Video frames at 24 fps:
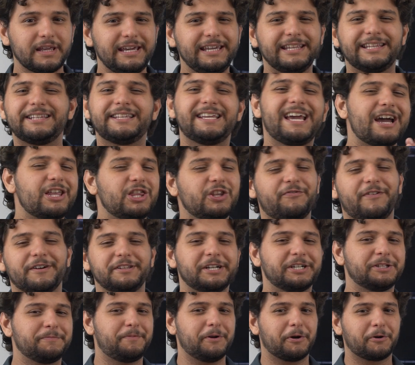It's kind of an
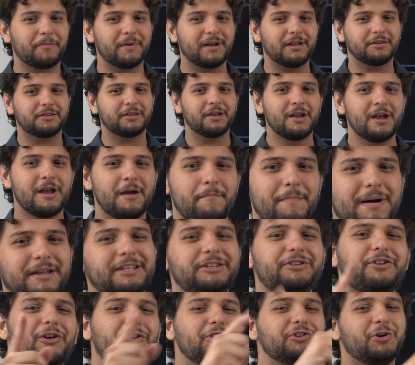experiment, but
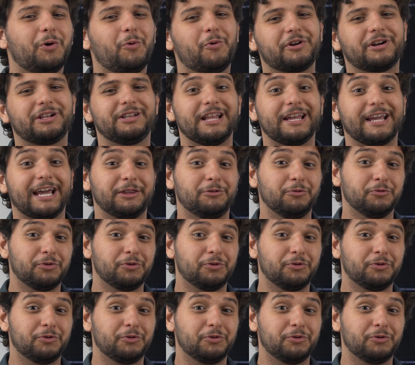it also works like a